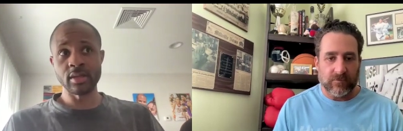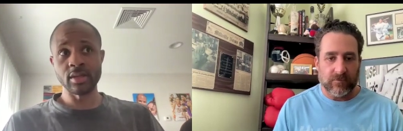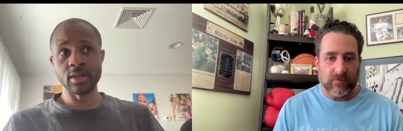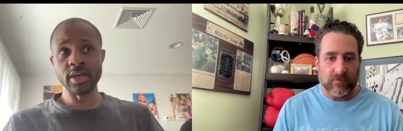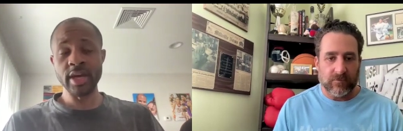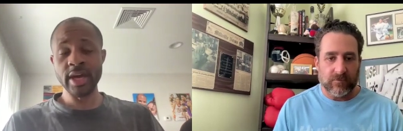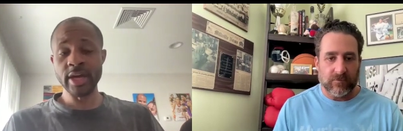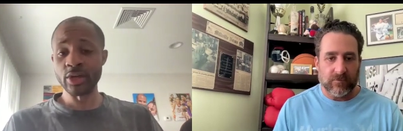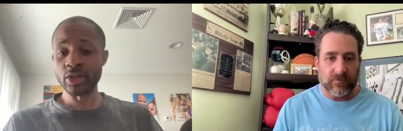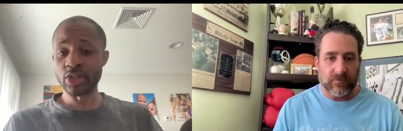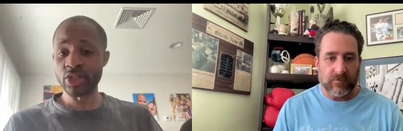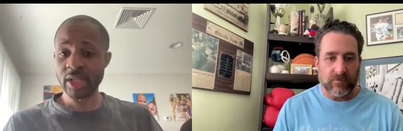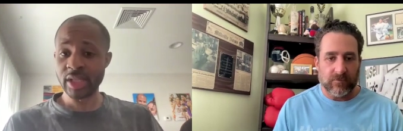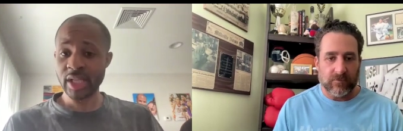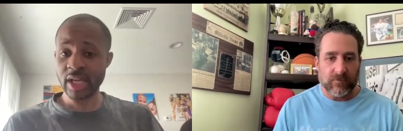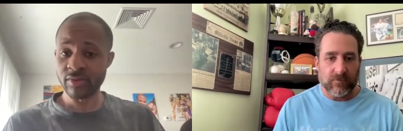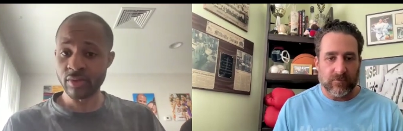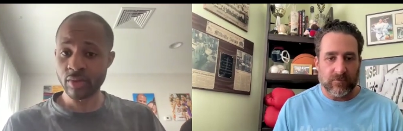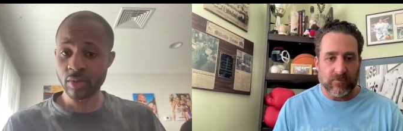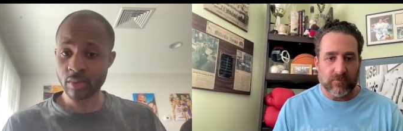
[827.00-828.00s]
Speaker 1: the energy
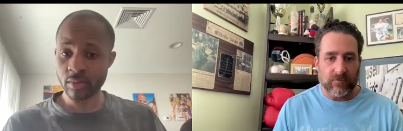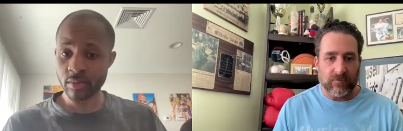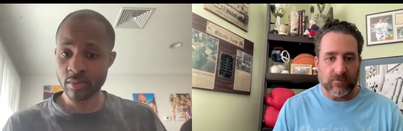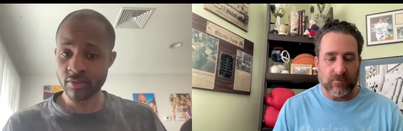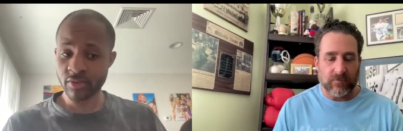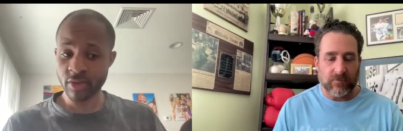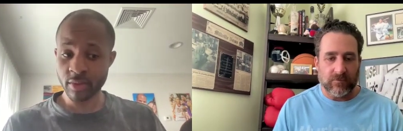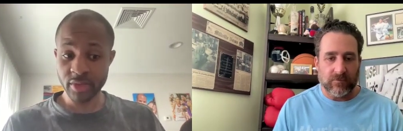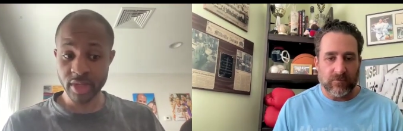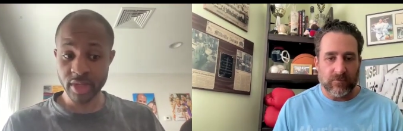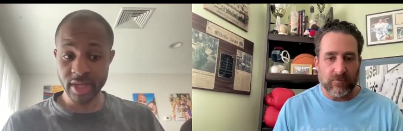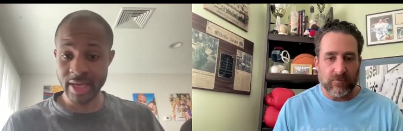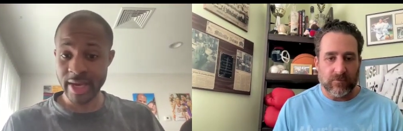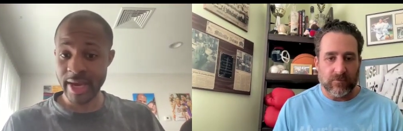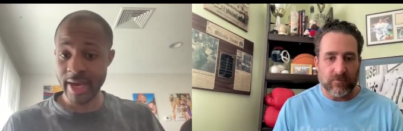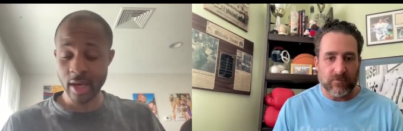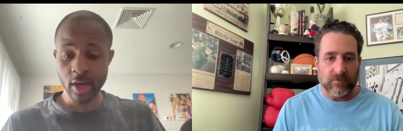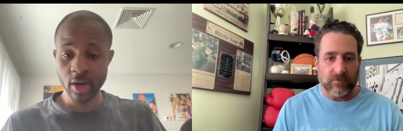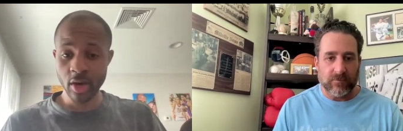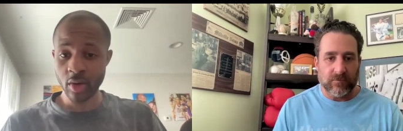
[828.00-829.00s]
level from the
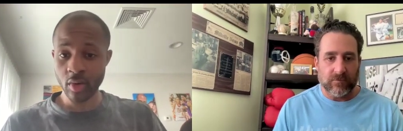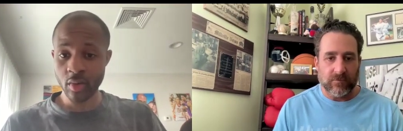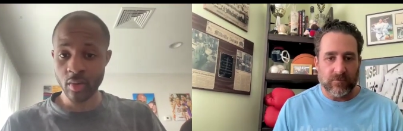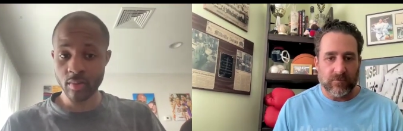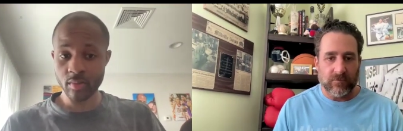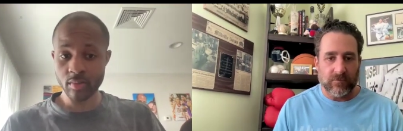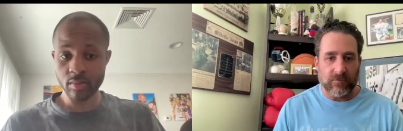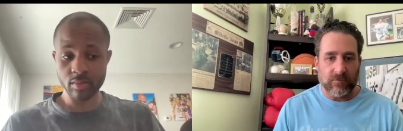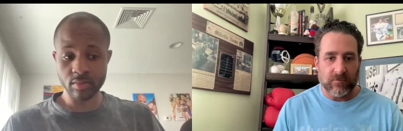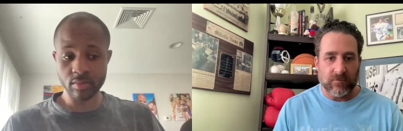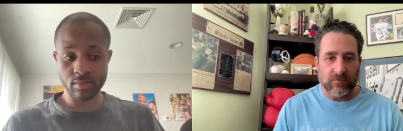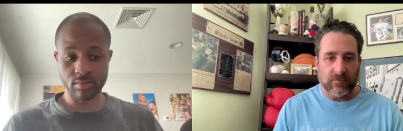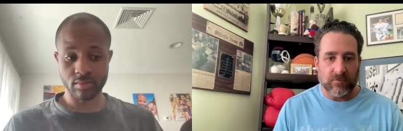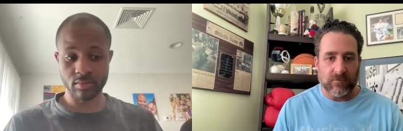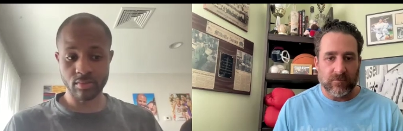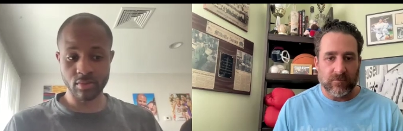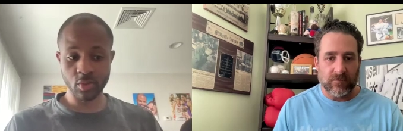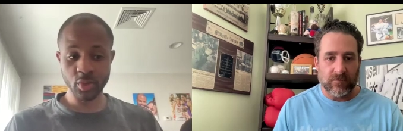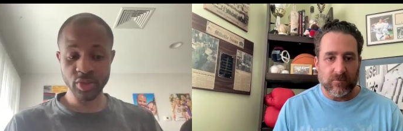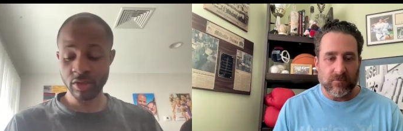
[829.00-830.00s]
get go
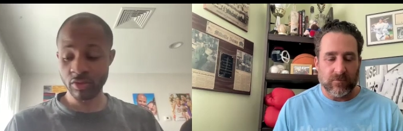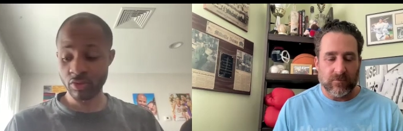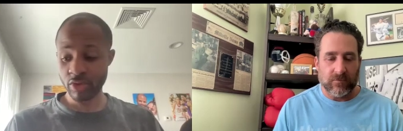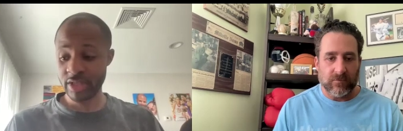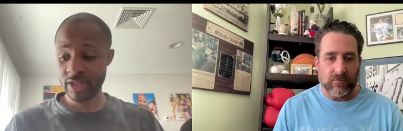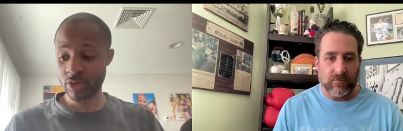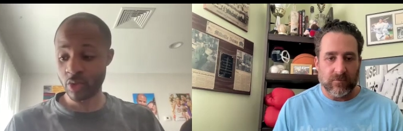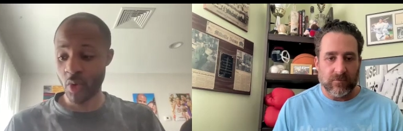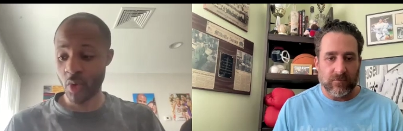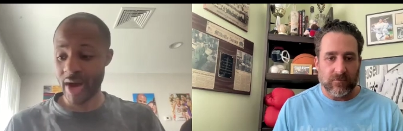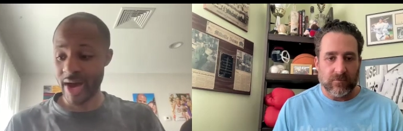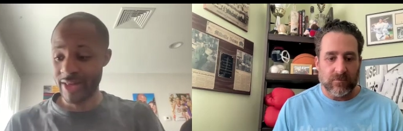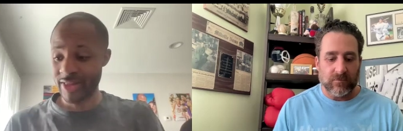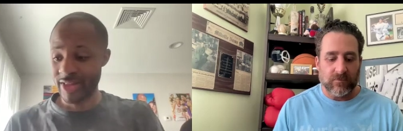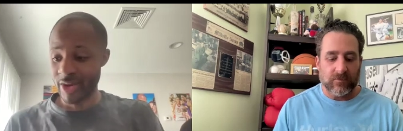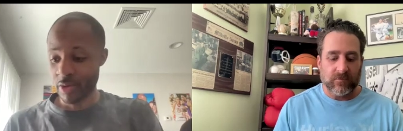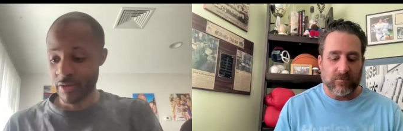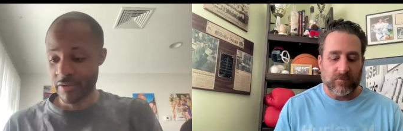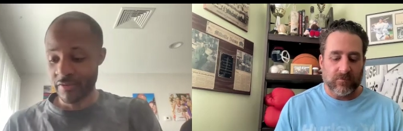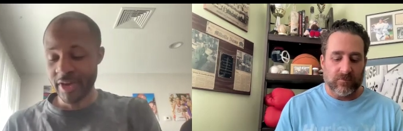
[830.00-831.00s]
was the reason why
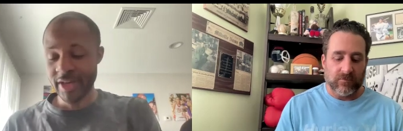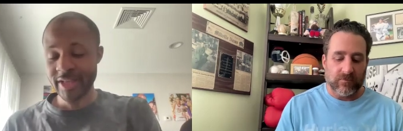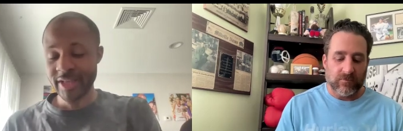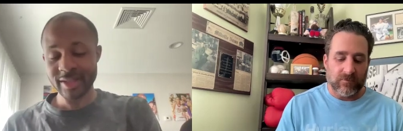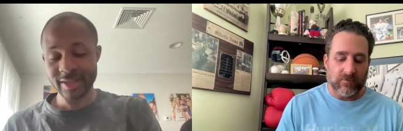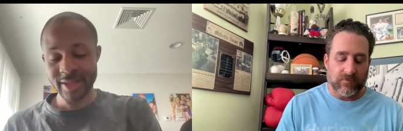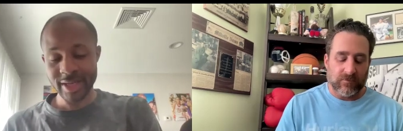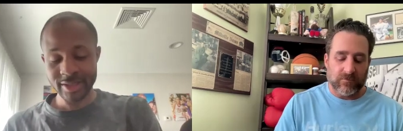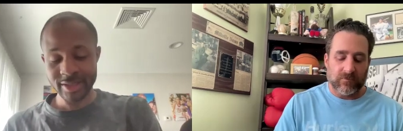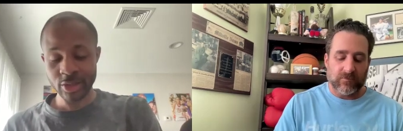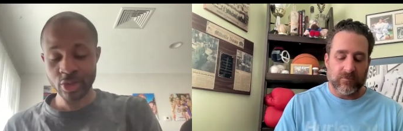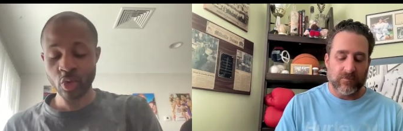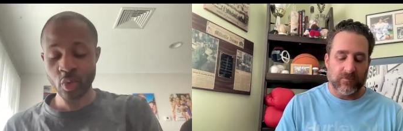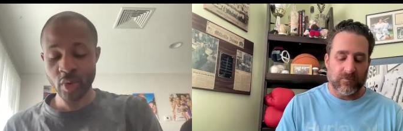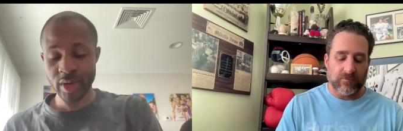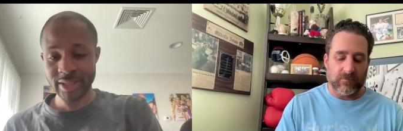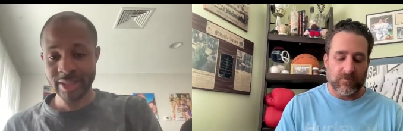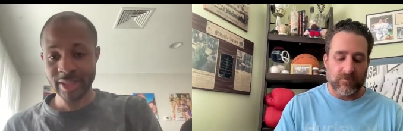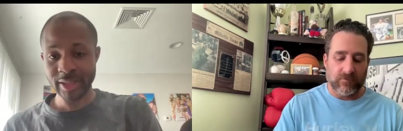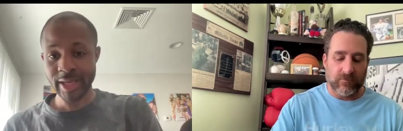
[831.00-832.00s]
they were facing that
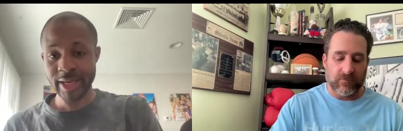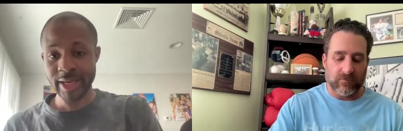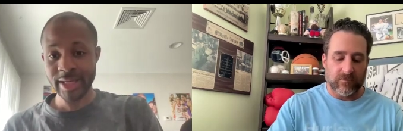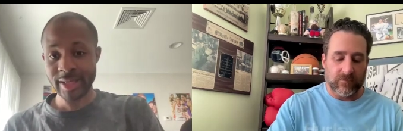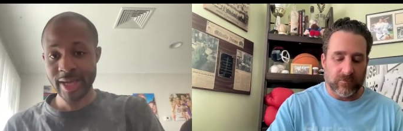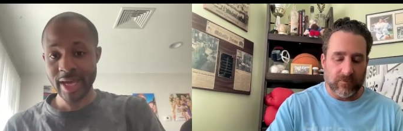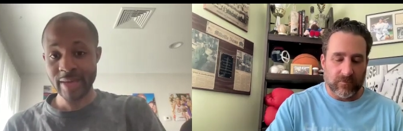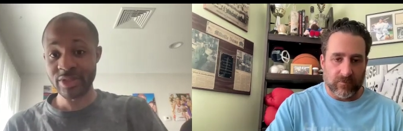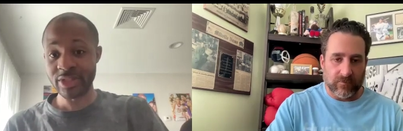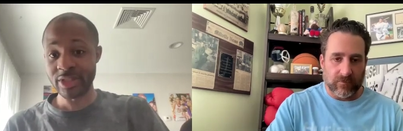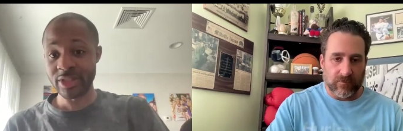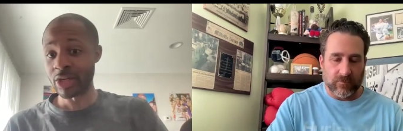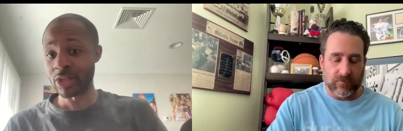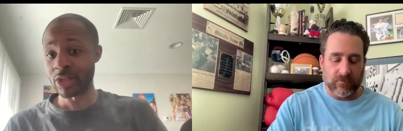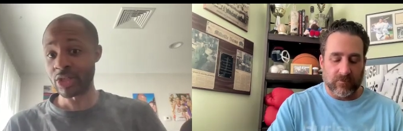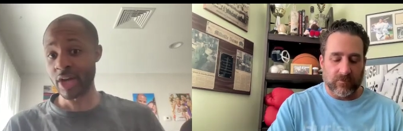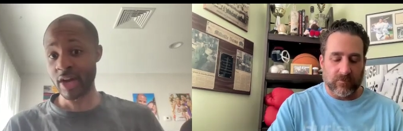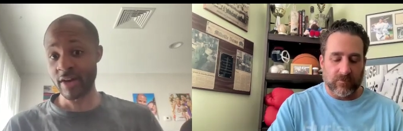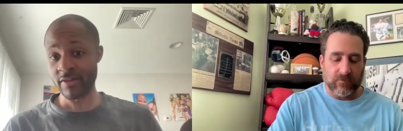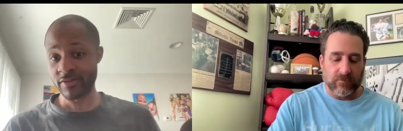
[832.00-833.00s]
situation late in games. His
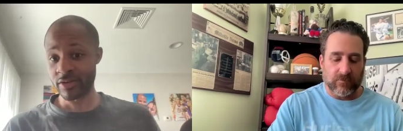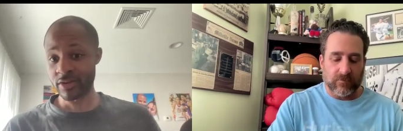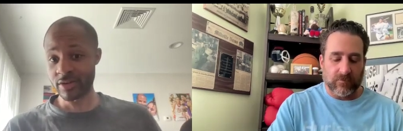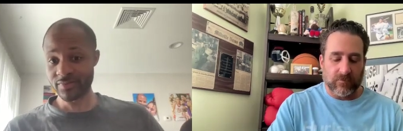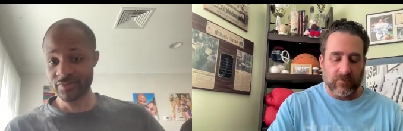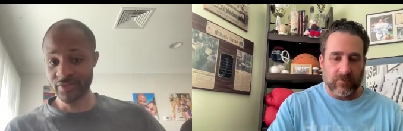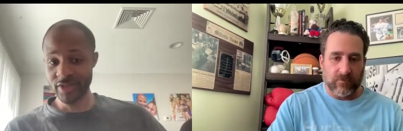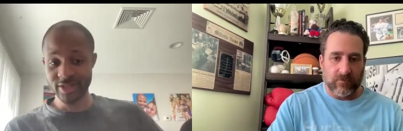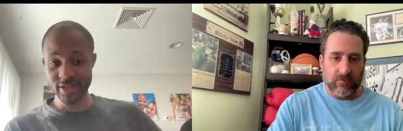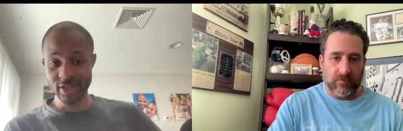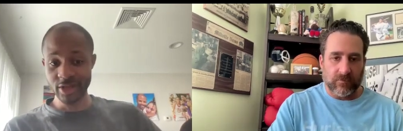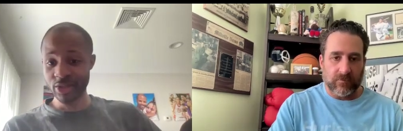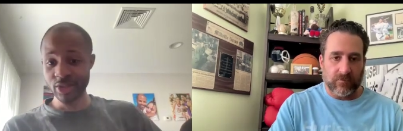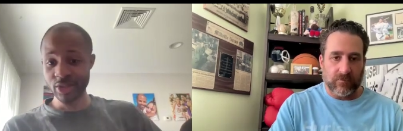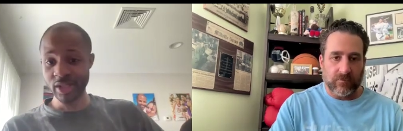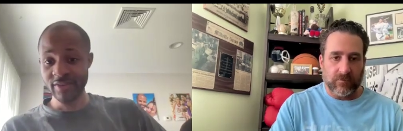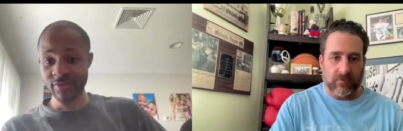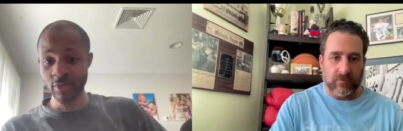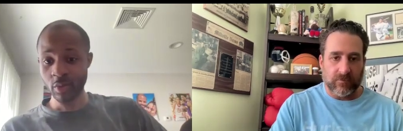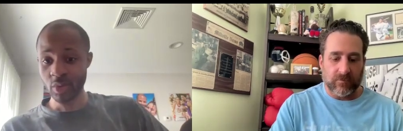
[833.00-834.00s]
energy effort, his
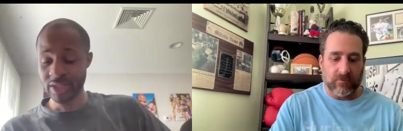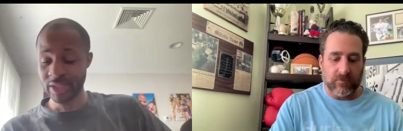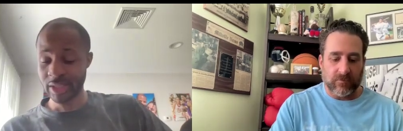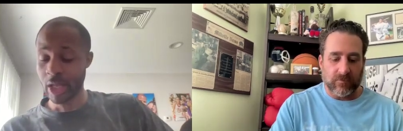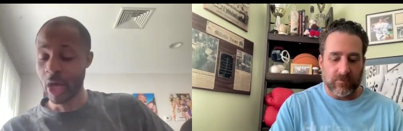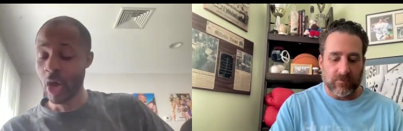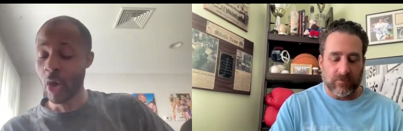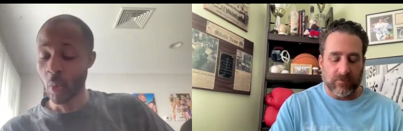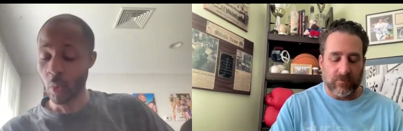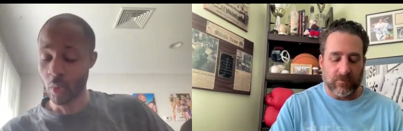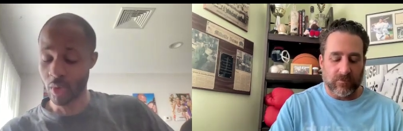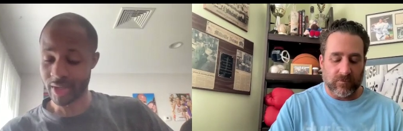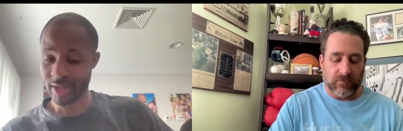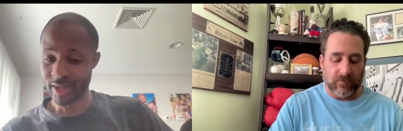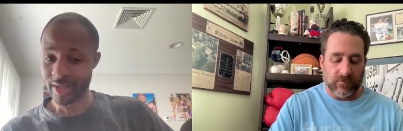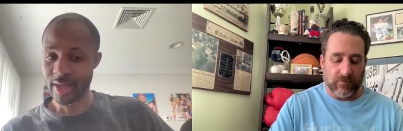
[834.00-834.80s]
energy level was low.